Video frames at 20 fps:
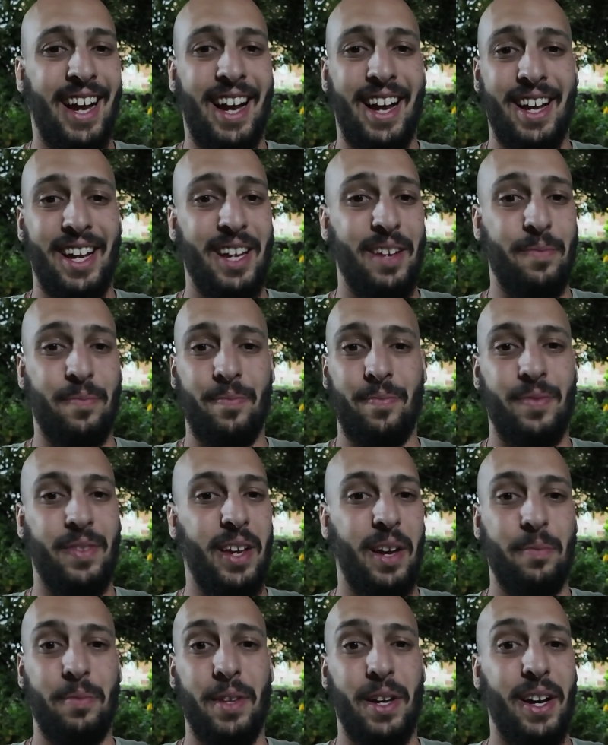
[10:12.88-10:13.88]

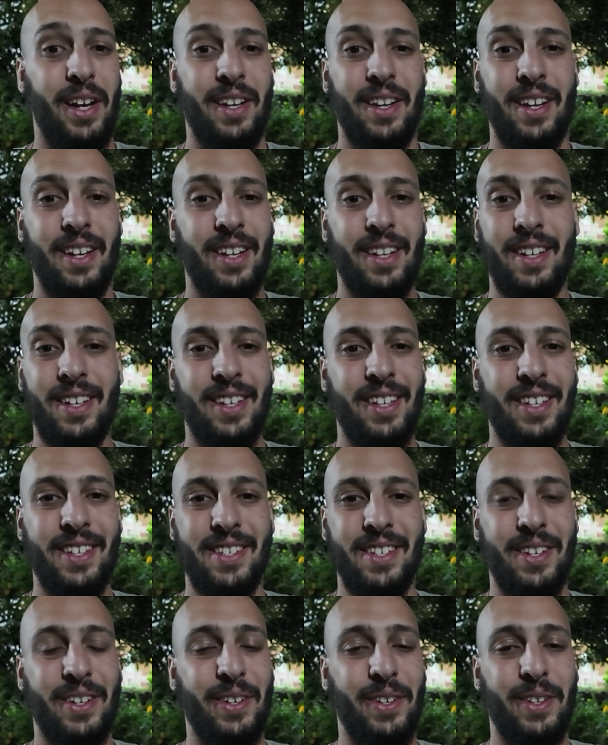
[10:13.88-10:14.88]
I'm done.
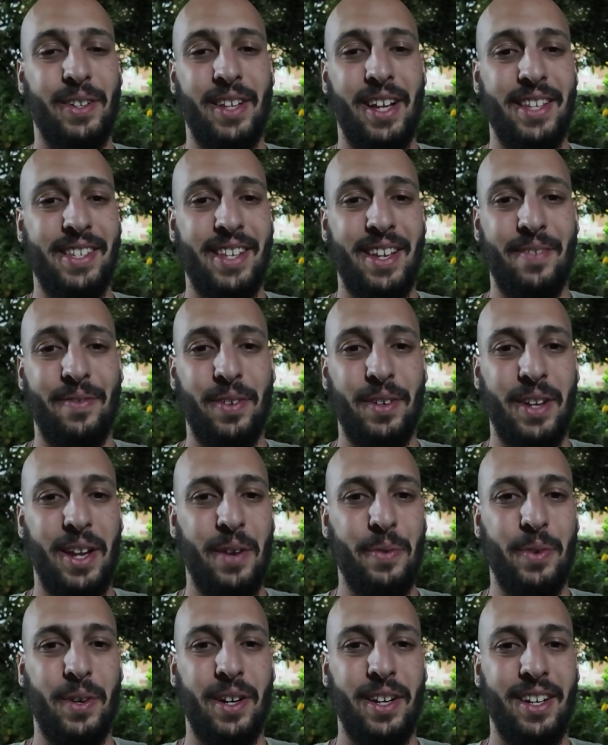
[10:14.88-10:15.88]
So that's it for
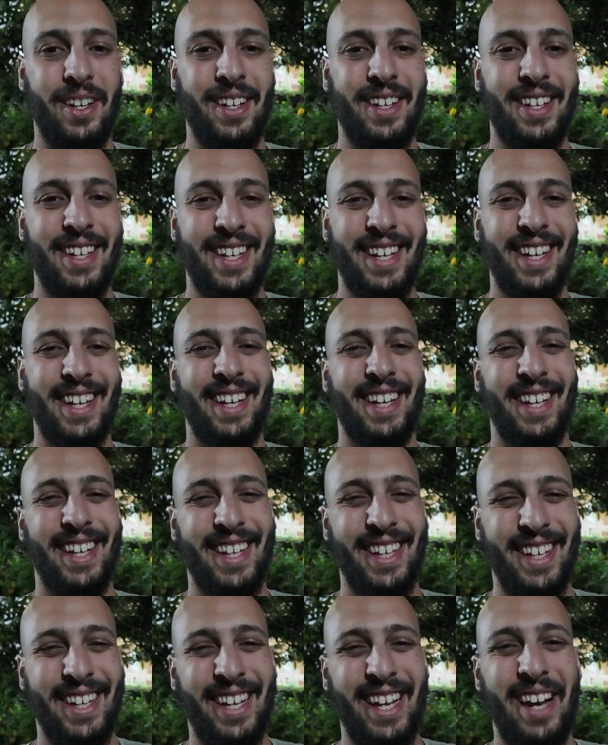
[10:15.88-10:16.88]
day one.
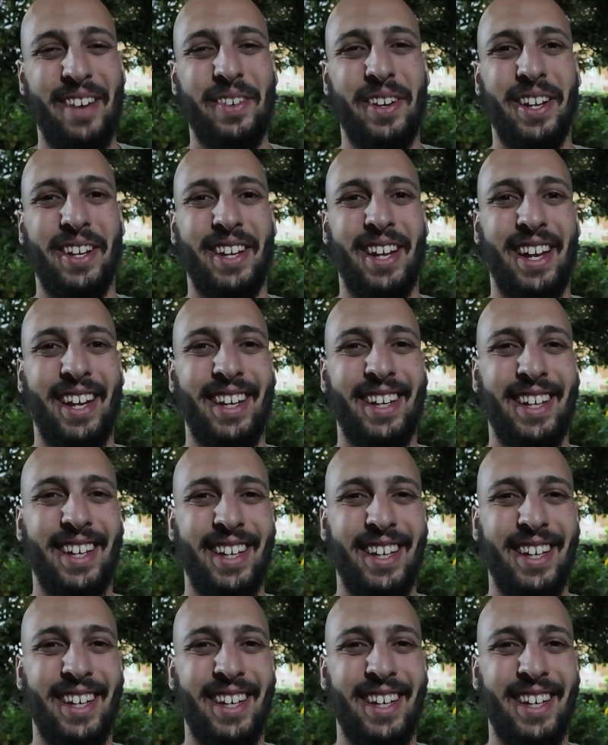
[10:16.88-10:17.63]
Have a good night.